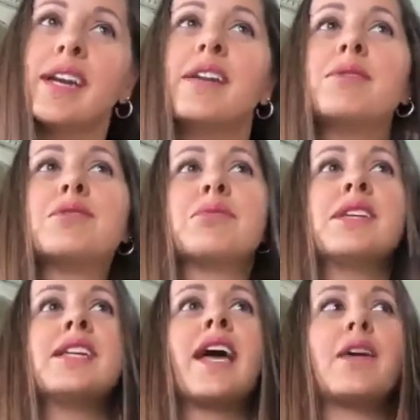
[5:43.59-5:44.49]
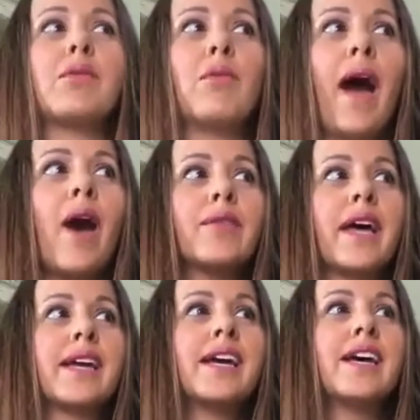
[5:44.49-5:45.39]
it was really like, wow, like